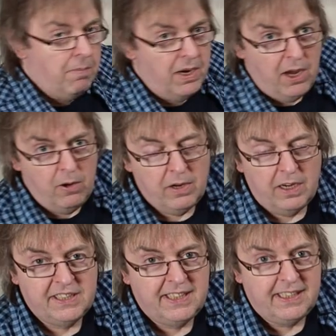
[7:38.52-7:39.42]
my own
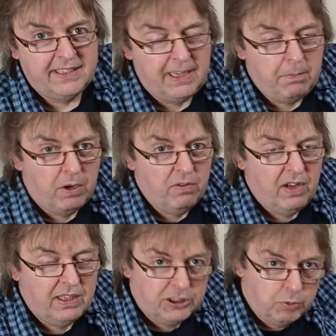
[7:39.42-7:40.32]
ICC
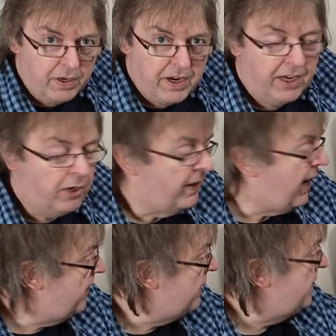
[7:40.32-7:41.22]
profile. That's one I
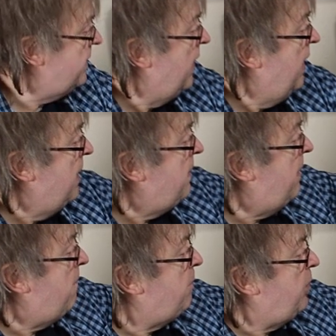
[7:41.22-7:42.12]
created.
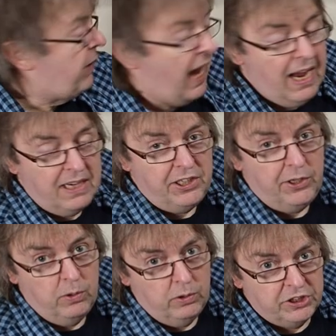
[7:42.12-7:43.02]
Now, you can
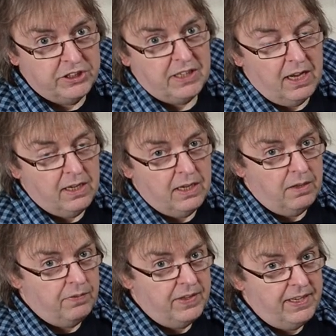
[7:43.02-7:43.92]
use
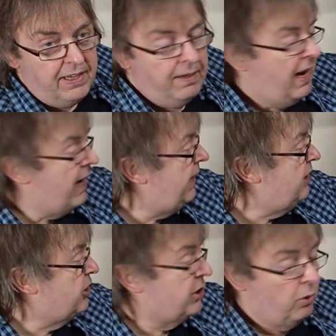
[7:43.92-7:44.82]
the
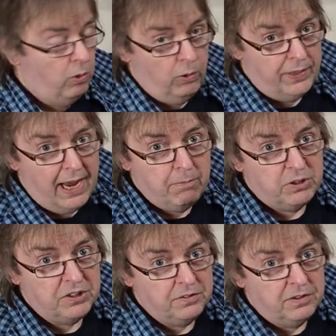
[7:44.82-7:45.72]
installed
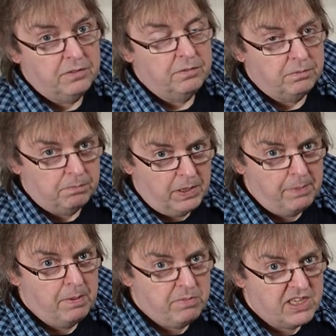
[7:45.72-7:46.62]
Epson
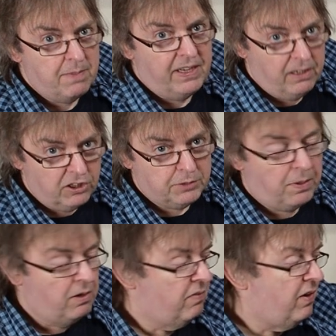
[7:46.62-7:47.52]
Premium Semi-Gloss
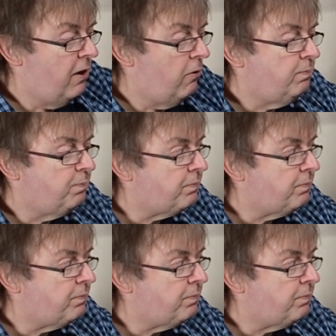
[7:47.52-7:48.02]
profile,